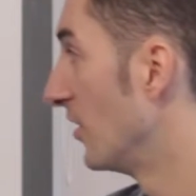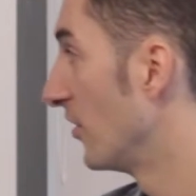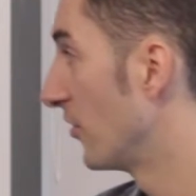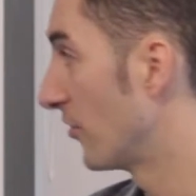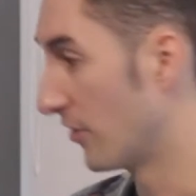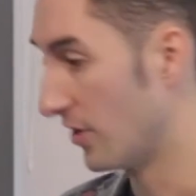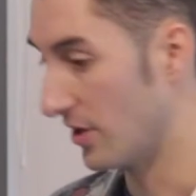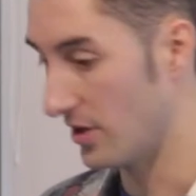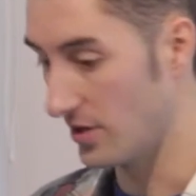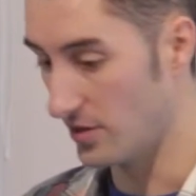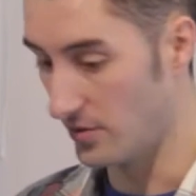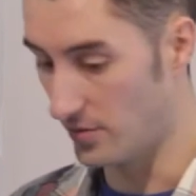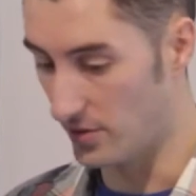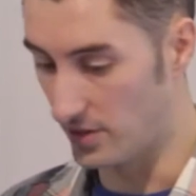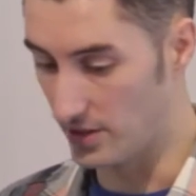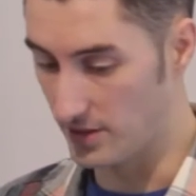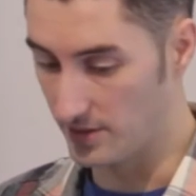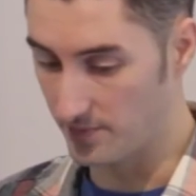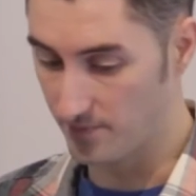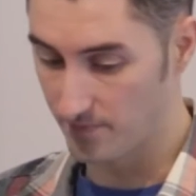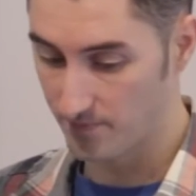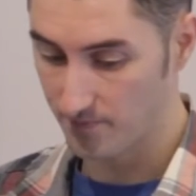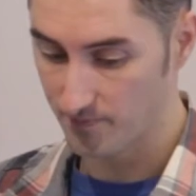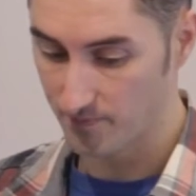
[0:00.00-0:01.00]

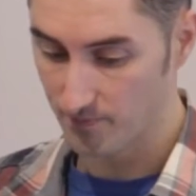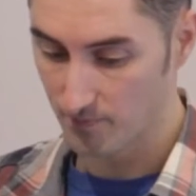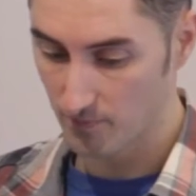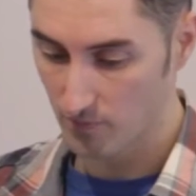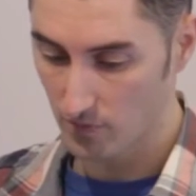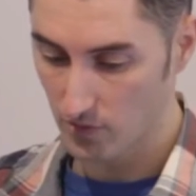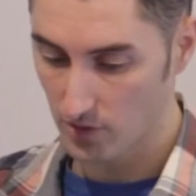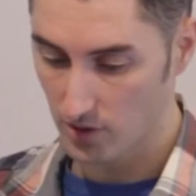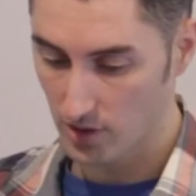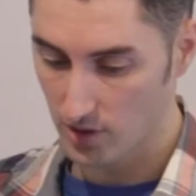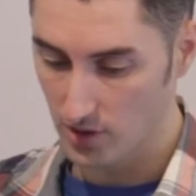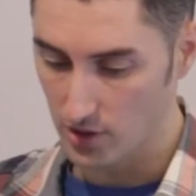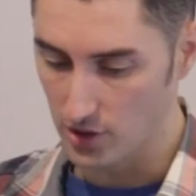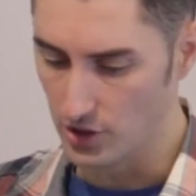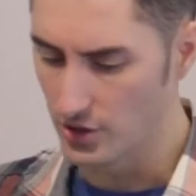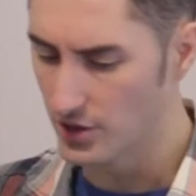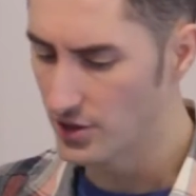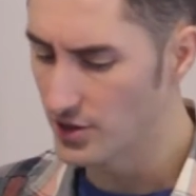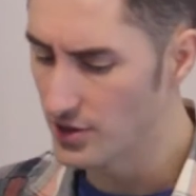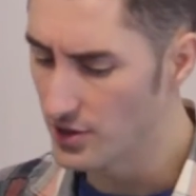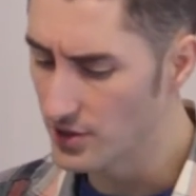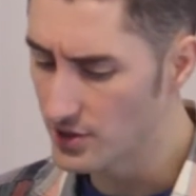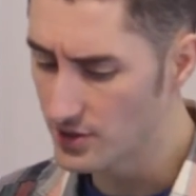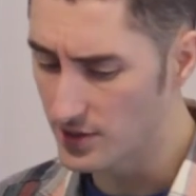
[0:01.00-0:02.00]
So you
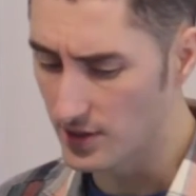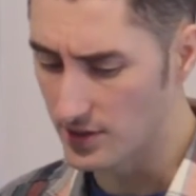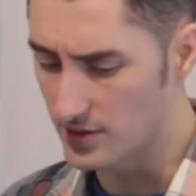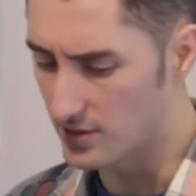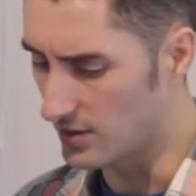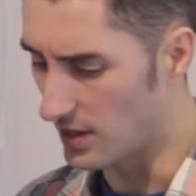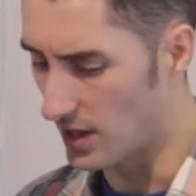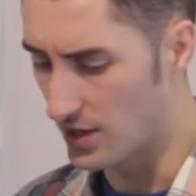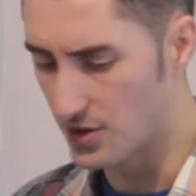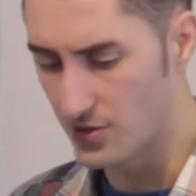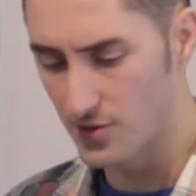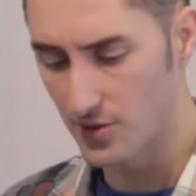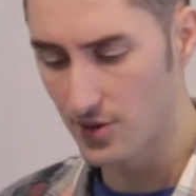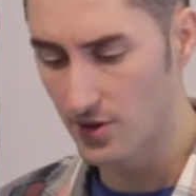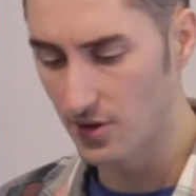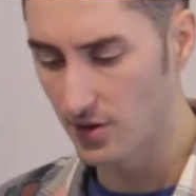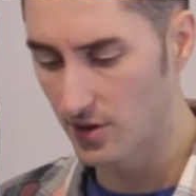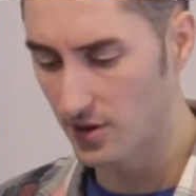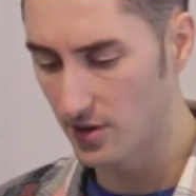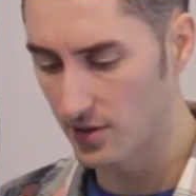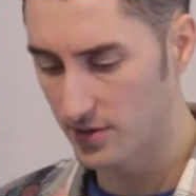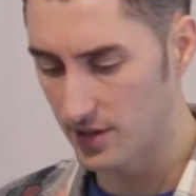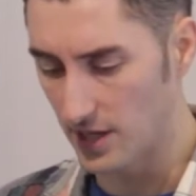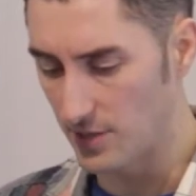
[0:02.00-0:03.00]
can use this
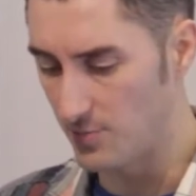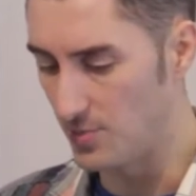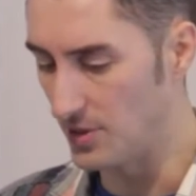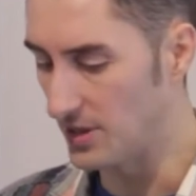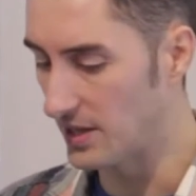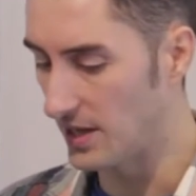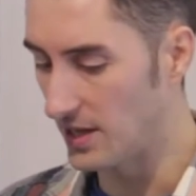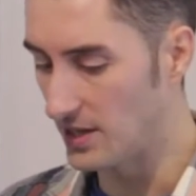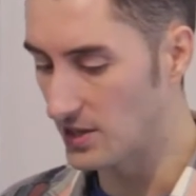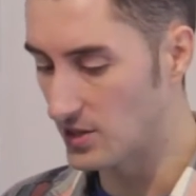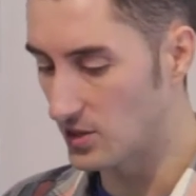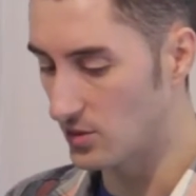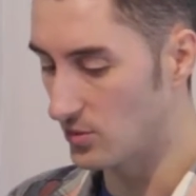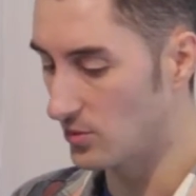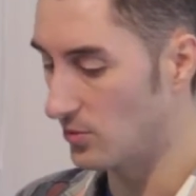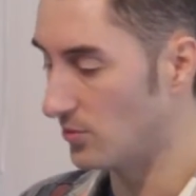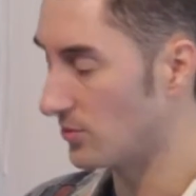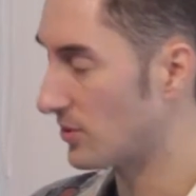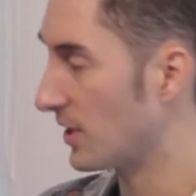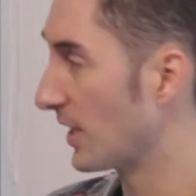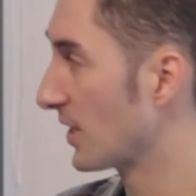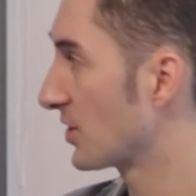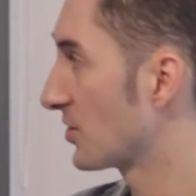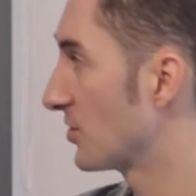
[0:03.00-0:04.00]
AndroGuard, APK
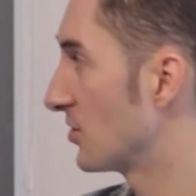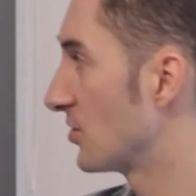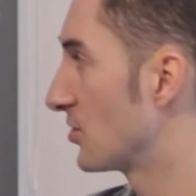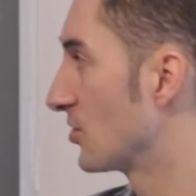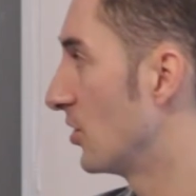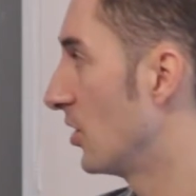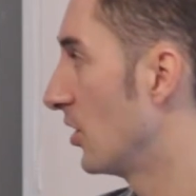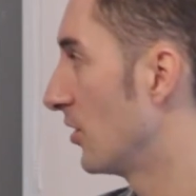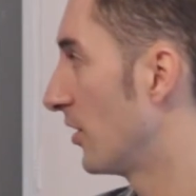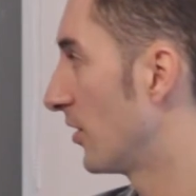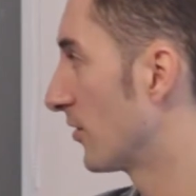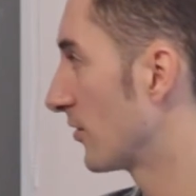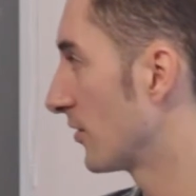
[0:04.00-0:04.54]
tool, Dexterjar.